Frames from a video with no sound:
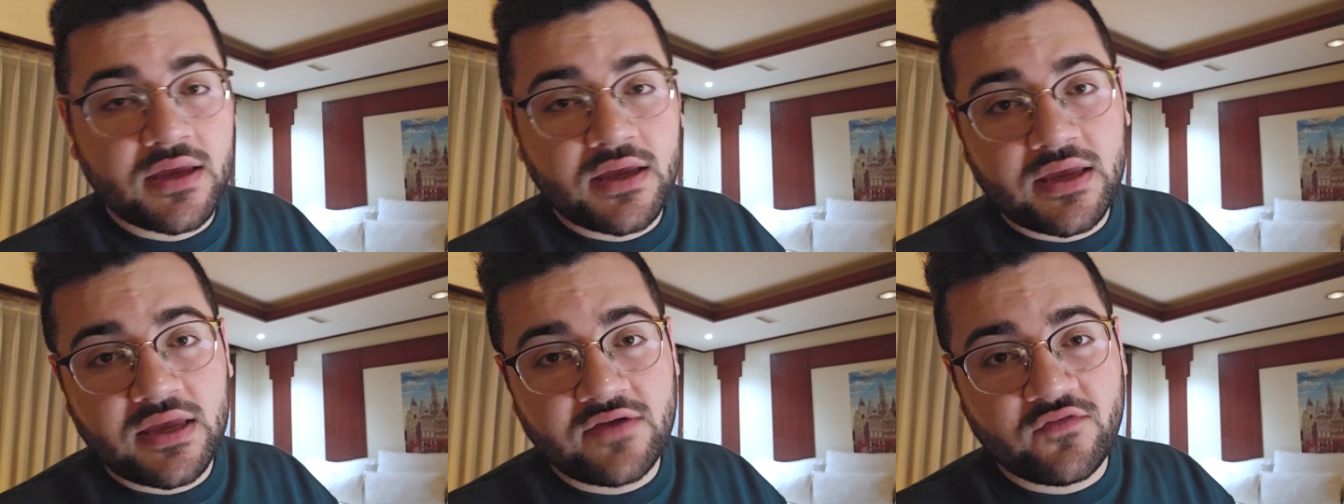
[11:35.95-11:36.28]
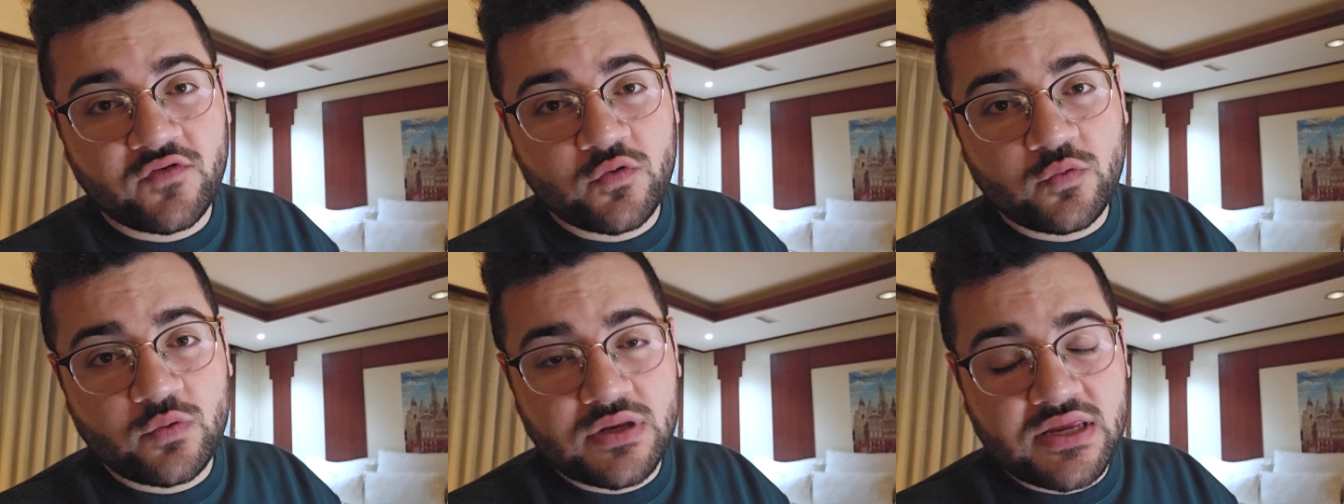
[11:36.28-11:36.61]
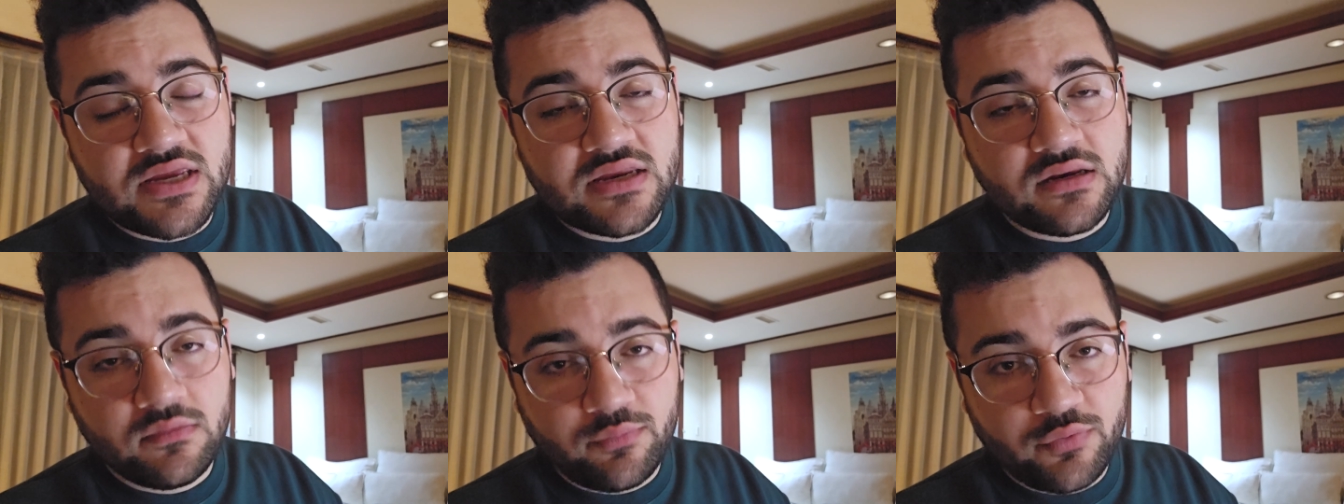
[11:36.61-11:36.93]
If you
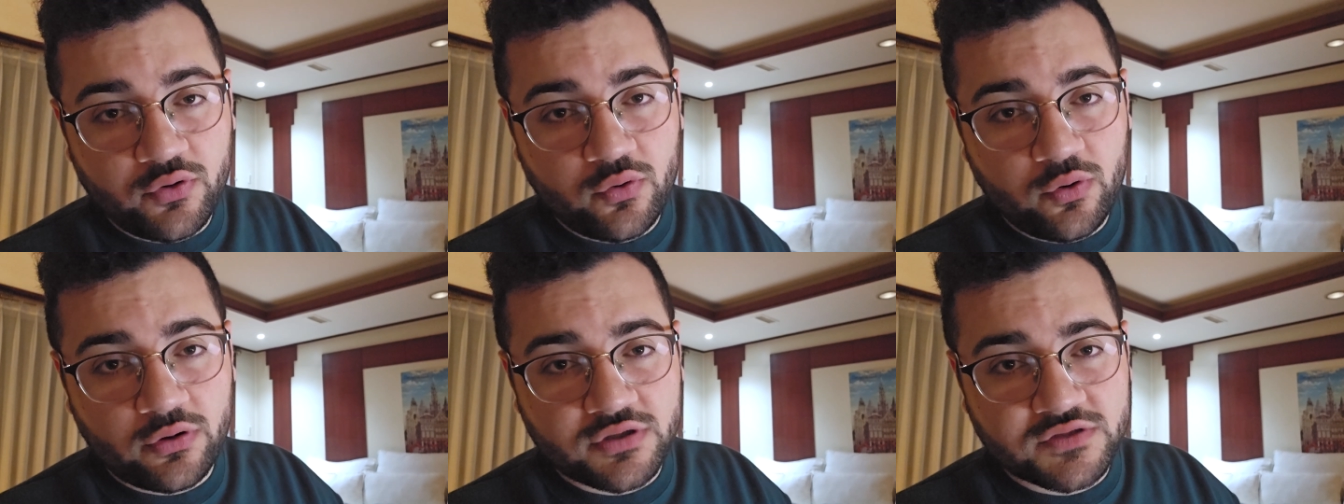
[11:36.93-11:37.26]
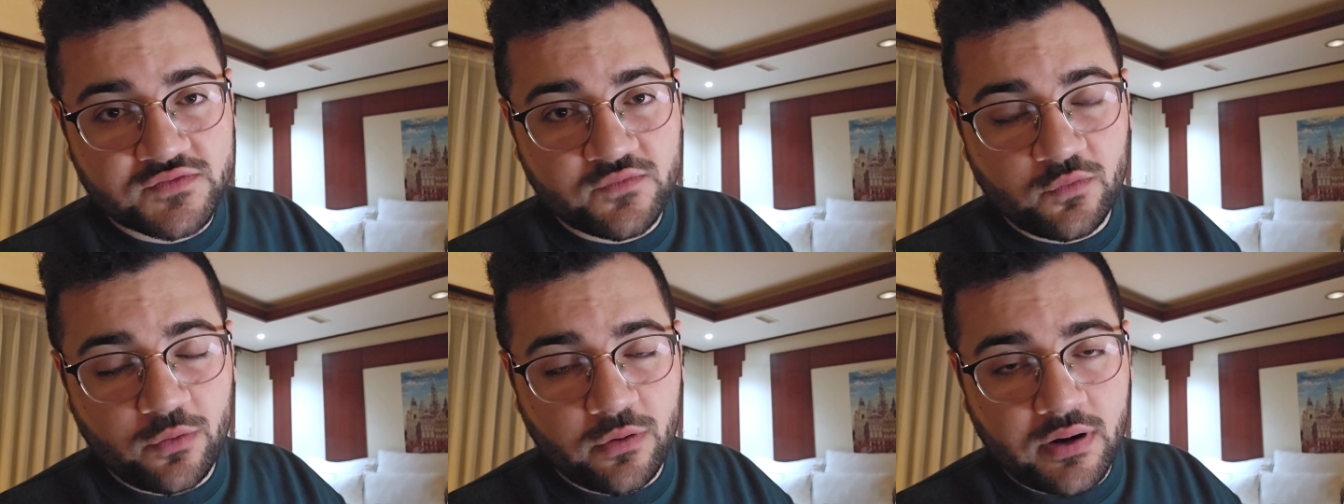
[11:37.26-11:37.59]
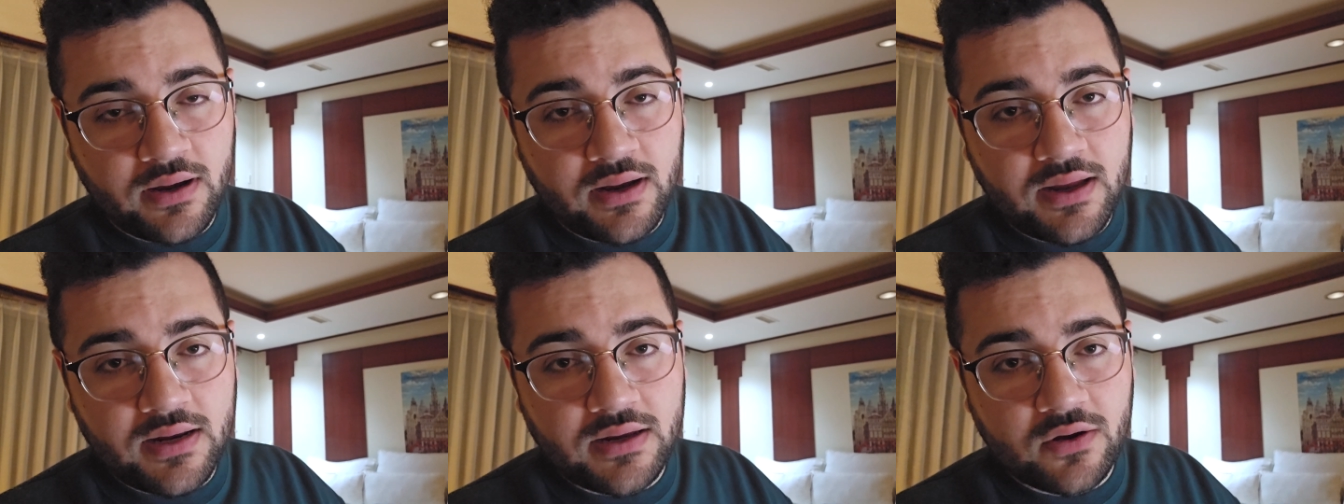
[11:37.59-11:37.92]
need pre-orders for
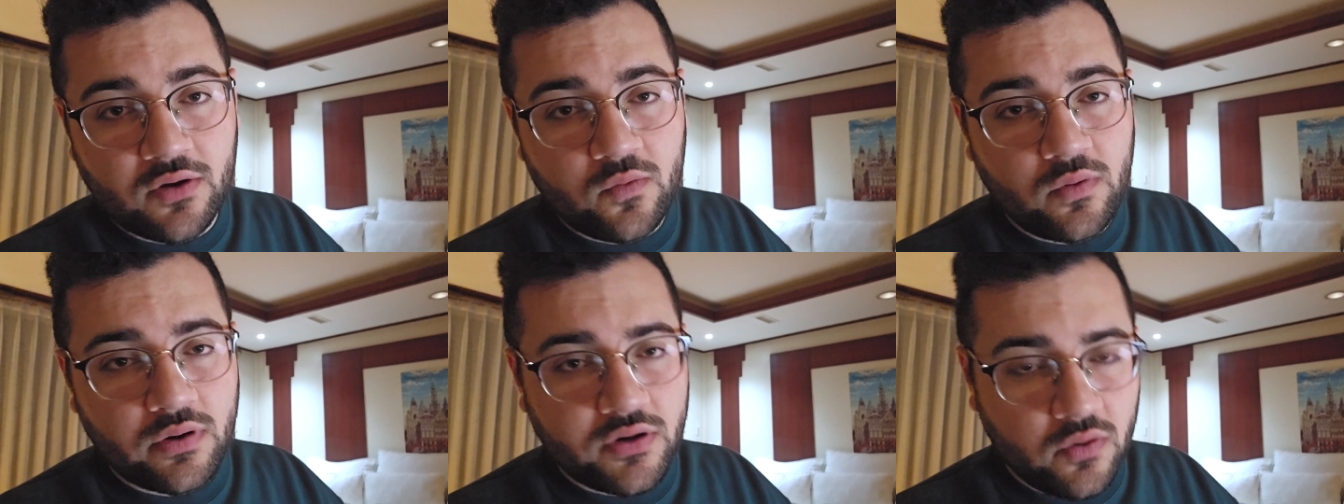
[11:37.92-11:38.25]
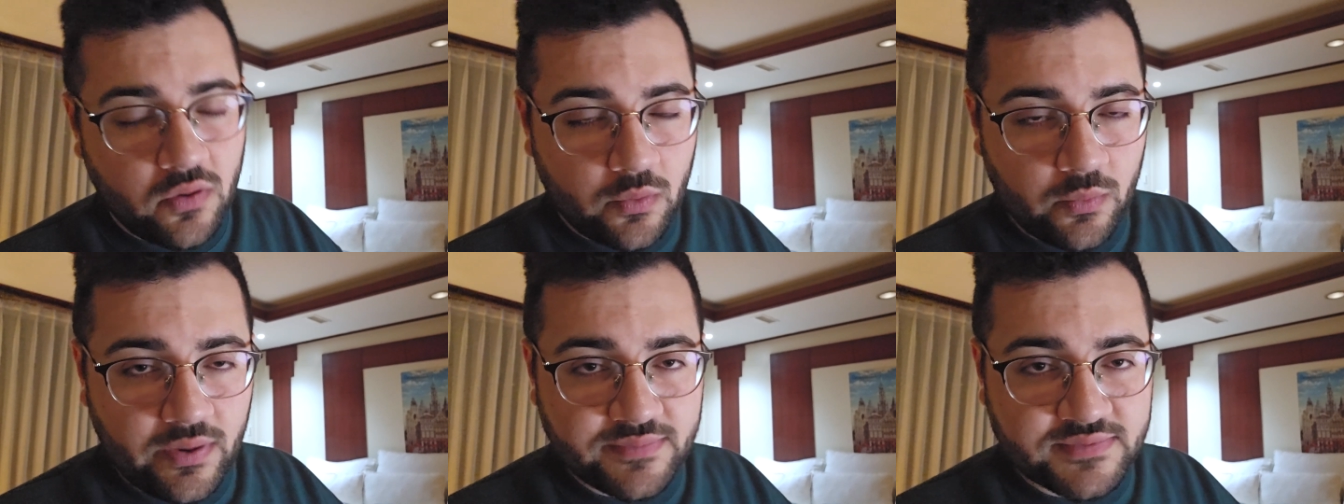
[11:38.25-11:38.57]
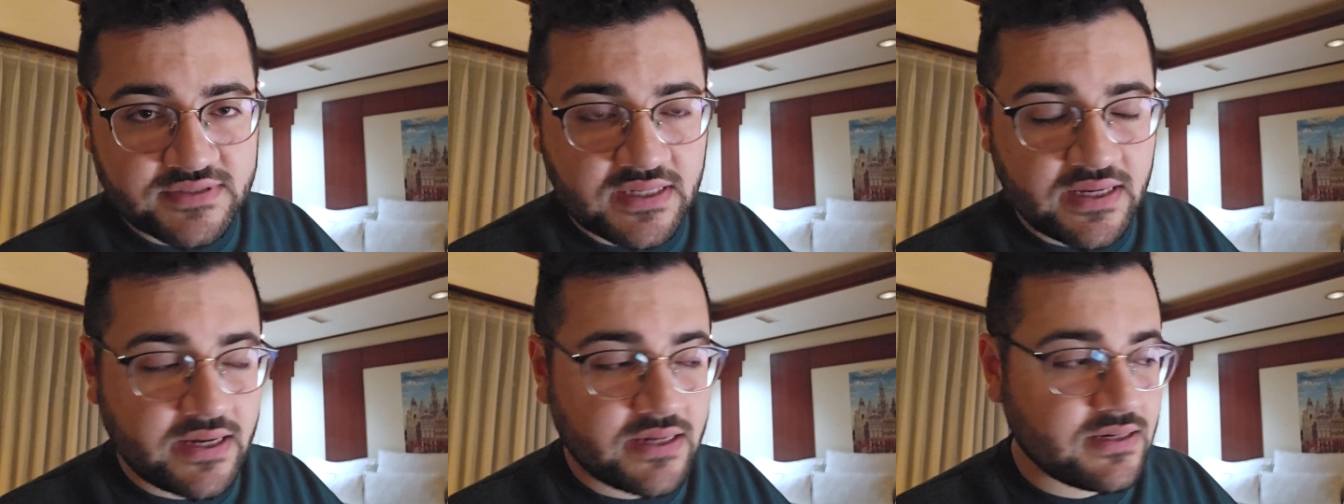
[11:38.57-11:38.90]
Lorcana, go on our
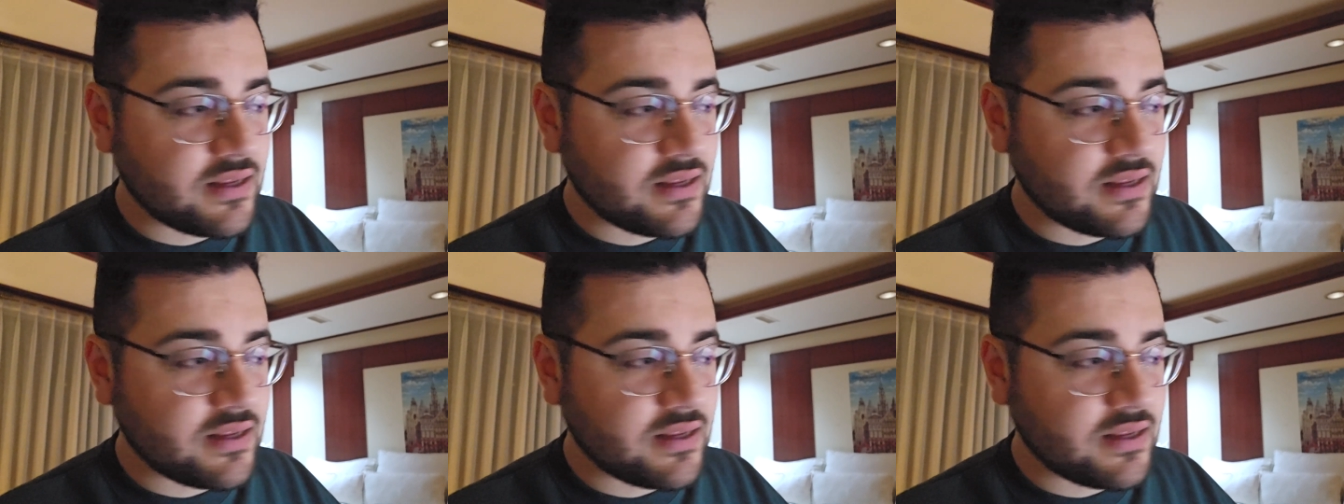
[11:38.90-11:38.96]
website.